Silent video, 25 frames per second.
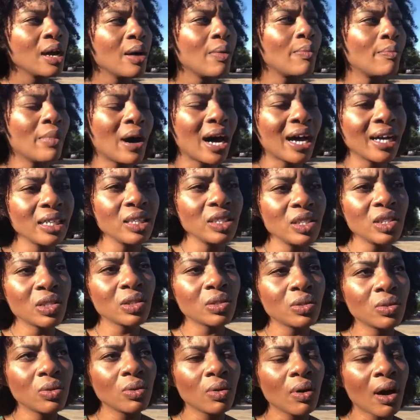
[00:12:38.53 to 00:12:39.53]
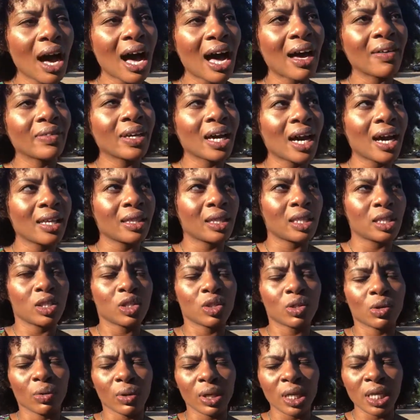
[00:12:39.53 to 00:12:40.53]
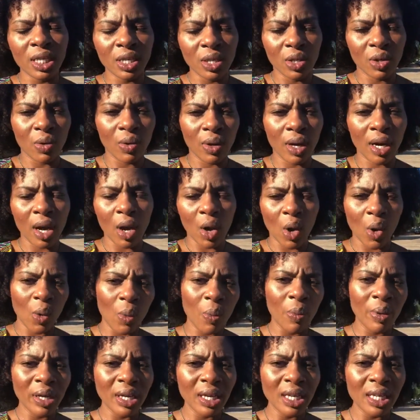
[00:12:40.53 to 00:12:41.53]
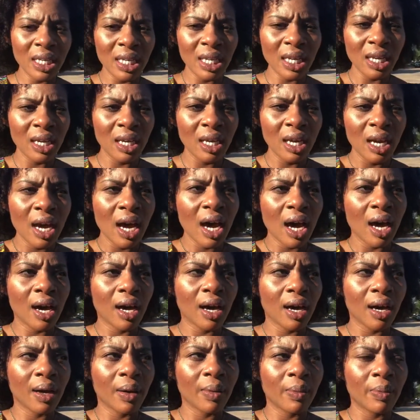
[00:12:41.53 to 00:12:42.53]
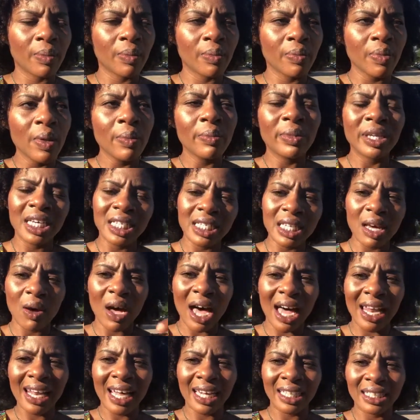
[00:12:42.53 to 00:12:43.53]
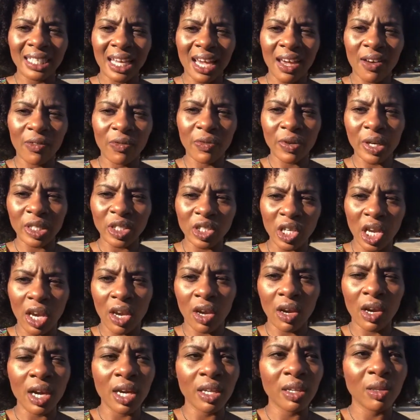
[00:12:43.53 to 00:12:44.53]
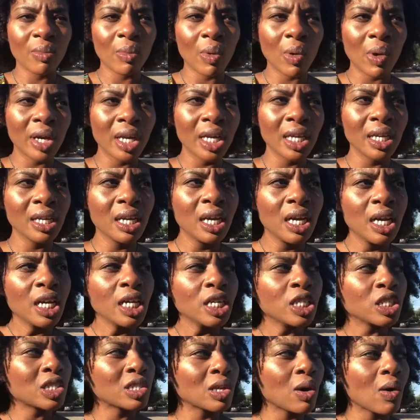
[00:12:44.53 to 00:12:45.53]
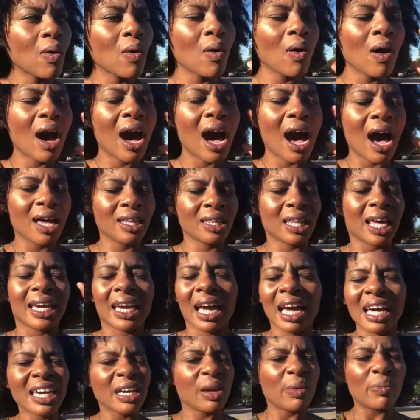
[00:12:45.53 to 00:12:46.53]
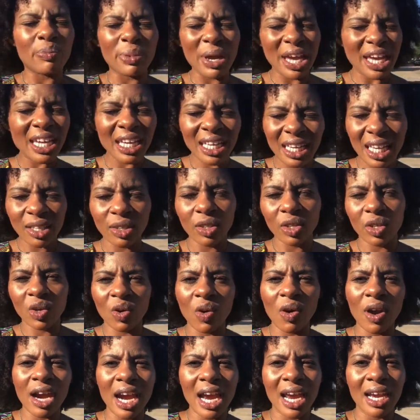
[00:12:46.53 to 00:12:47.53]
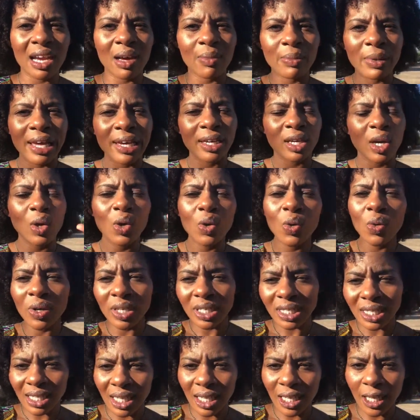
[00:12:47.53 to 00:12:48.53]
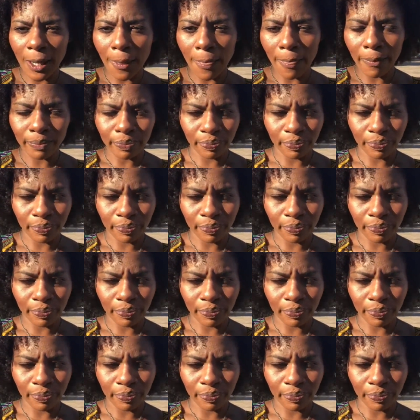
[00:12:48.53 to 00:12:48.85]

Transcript: Mind you, I've got the screen door open um, because I, I like to have fresh air in the morning. So like I hear banging at the door and I'm like, who is it?